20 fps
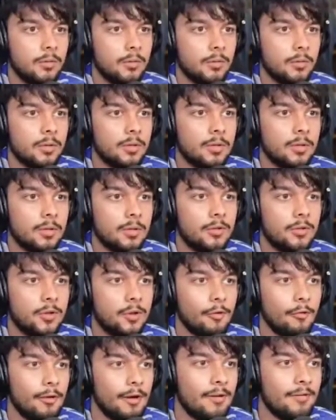Oh, look, look at
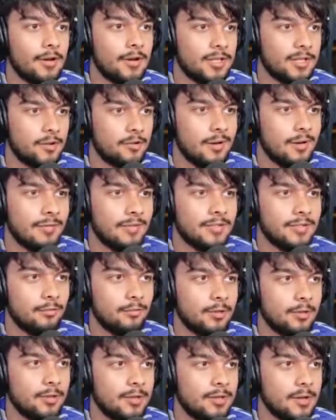the graphics. The graphics
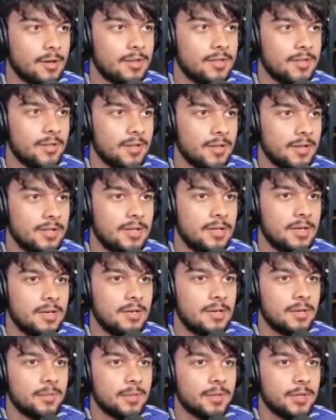are really nice in this.
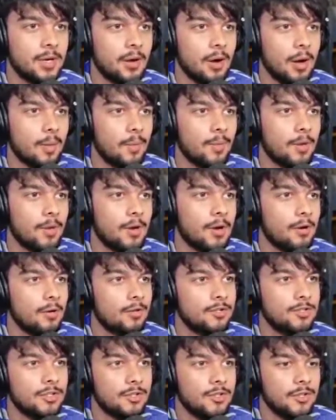But yo, I'm going to
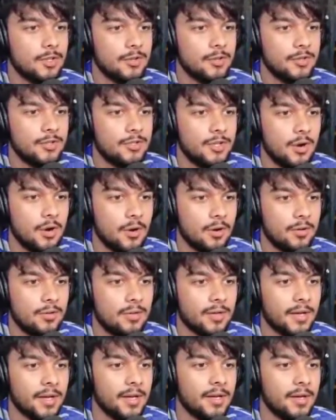go onto the, the dock
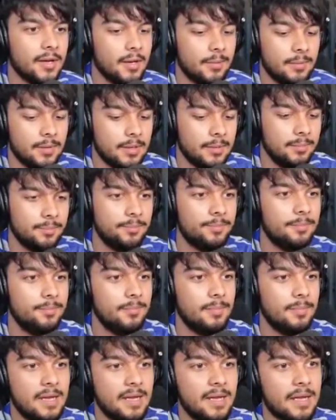thing here. Let me
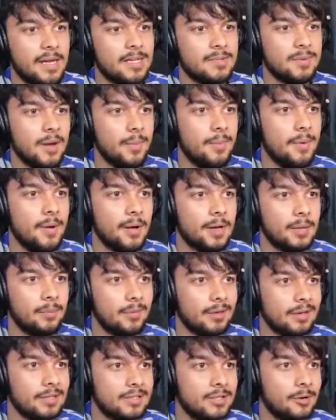engage my
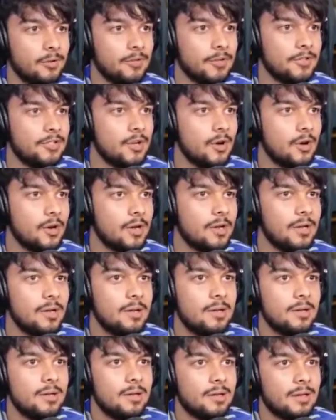parking rail. Let's go on the dock.
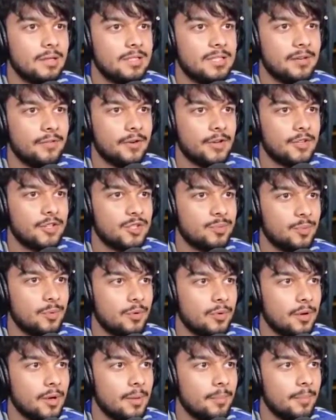Let's see if I can
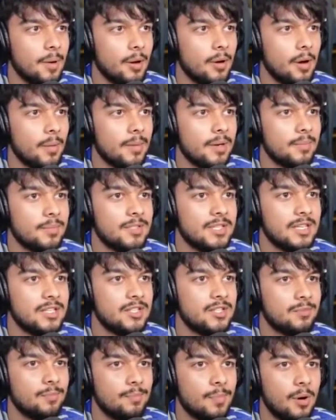spawn a boat. I mean, I'm
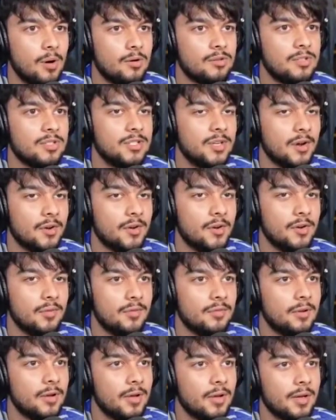seeing some boxes here. I don't know
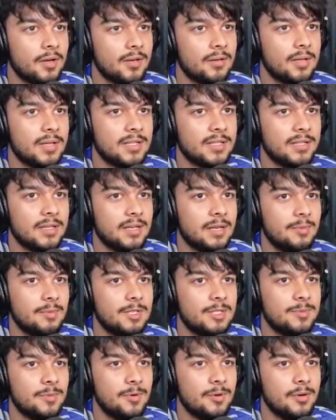if like that's gonna let
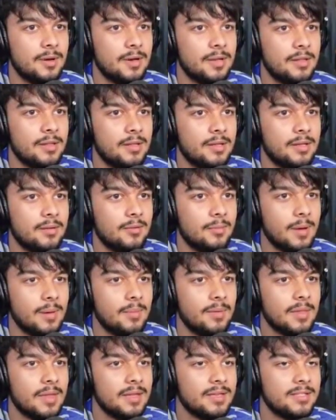me spawn anything in, or
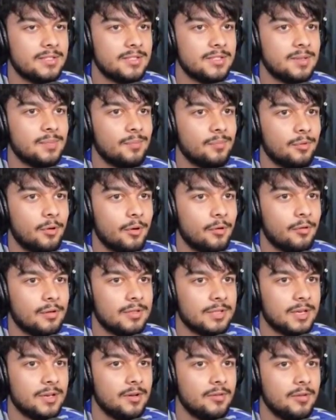maybe that's just in
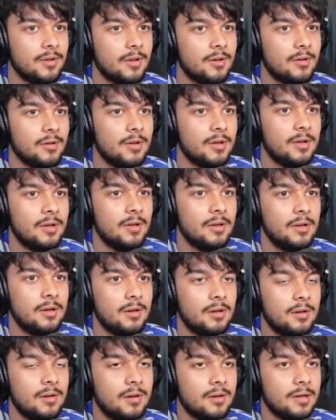progress. I don't know.
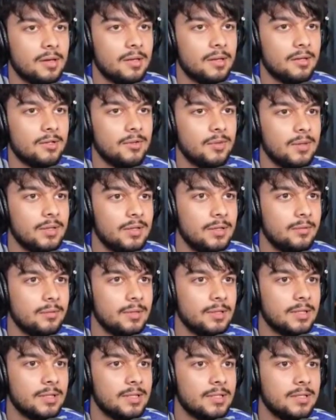Can I do anything
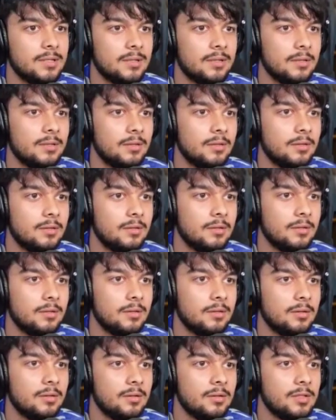with this?
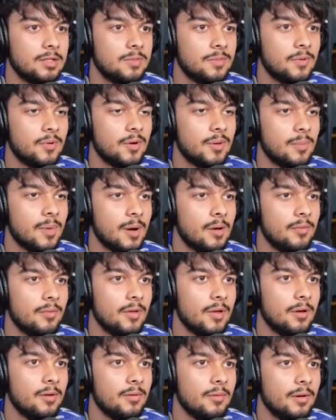Spawn a boat?
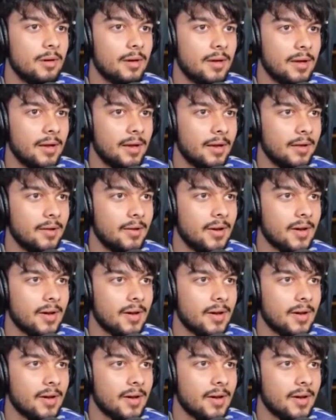No. Okay,